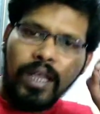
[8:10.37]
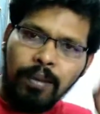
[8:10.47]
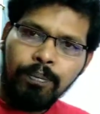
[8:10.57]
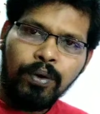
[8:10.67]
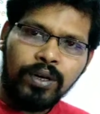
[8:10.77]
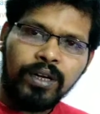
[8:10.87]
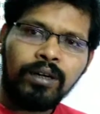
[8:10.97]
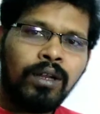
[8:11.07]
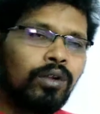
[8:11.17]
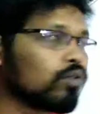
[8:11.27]

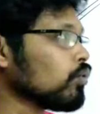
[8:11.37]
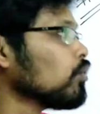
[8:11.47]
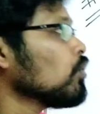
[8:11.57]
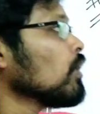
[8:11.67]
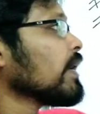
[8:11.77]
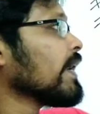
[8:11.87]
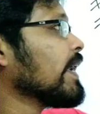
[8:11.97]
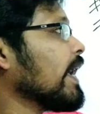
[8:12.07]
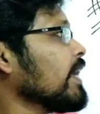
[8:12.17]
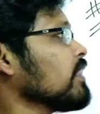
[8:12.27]
important to
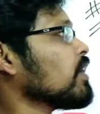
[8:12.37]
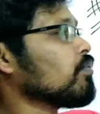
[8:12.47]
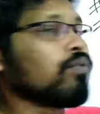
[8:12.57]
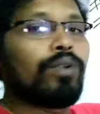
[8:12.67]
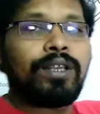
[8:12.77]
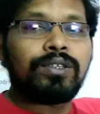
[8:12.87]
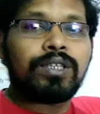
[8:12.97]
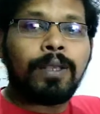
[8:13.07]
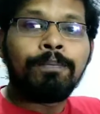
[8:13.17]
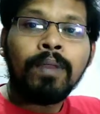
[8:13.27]
gain the
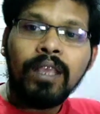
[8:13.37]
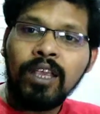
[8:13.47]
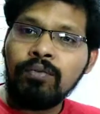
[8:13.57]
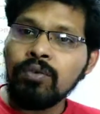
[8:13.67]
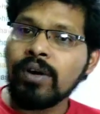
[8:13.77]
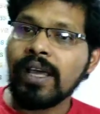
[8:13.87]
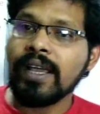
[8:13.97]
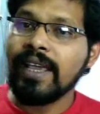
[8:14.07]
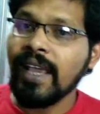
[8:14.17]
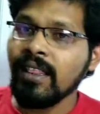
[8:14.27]
fluency. If you want
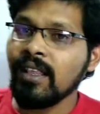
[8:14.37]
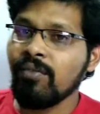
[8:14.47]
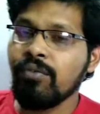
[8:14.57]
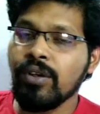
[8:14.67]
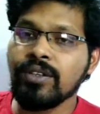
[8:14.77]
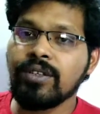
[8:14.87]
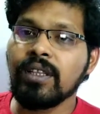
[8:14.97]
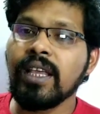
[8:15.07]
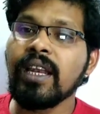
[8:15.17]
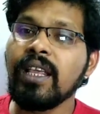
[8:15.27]
to gain the fluency,
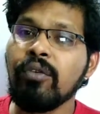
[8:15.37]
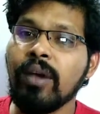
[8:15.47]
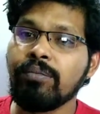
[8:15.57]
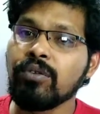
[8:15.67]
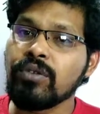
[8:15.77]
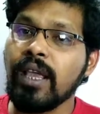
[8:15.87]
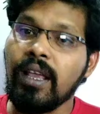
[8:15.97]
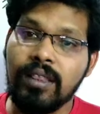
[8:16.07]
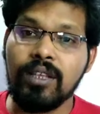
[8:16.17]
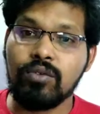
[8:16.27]
then you have to say
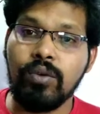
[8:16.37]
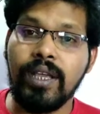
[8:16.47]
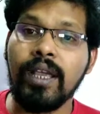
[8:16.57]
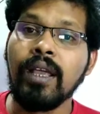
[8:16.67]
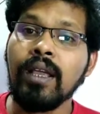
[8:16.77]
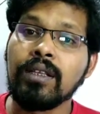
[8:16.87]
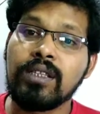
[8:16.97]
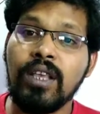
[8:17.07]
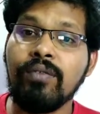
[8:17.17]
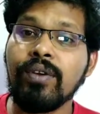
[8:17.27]
in this way
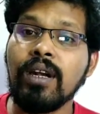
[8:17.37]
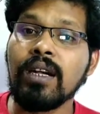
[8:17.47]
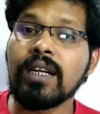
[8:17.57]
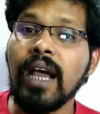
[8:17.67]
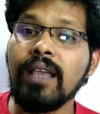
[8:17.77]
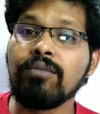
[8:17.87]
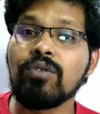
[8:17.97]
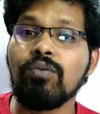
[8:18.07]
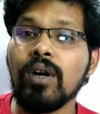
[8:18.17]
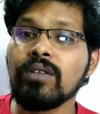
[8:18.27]
several
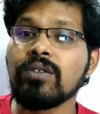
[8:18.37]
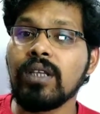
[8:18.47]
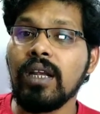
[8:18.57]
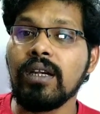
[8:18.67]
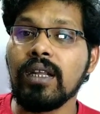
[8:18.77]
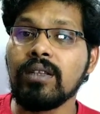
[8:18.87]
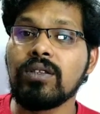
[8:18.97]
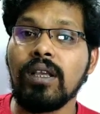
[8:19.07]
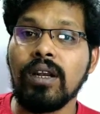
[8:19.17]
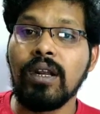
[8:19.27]
times one
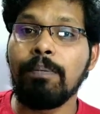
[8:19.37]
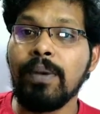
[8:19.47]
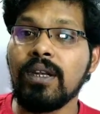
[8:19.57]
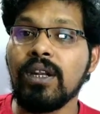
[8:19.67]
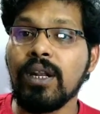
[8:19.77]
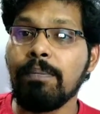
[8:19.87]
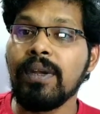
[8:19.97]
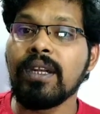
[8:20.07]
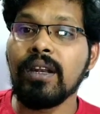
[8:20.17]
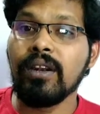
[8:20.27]
sentence, repeat and
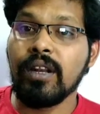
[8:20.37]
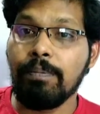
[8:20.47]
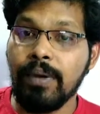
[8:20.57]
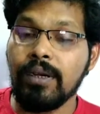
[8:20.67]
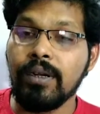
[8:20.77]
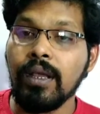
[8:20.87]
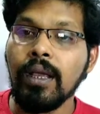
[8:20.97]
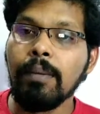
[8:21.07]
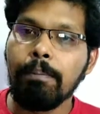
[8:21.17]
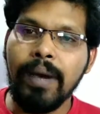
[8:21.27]
repeat.
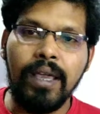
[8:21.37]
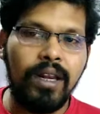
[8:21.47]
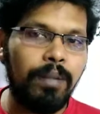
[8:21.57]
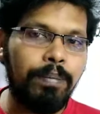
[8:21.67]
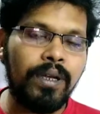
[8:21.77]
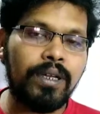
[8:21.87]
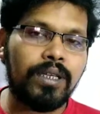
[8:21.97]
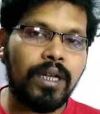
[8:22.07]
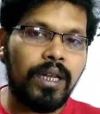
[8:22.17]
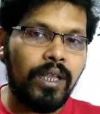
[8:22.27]
By
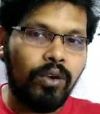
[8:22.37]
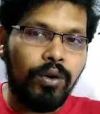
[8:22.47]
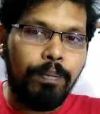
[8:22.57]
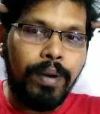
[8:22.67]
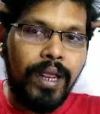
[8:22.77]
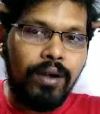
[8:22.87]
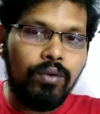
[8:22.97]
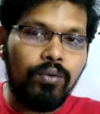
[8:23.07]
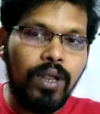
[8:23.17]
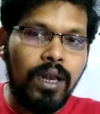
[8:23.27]
repetition, your
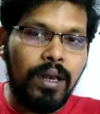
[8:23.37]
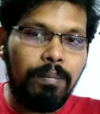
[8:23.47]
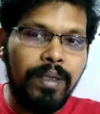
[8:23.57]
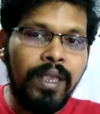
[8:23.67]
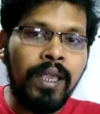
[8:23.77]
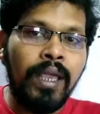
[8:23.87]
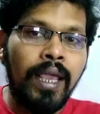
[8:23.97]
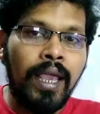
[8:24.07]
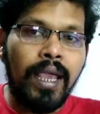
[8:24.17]
brain will be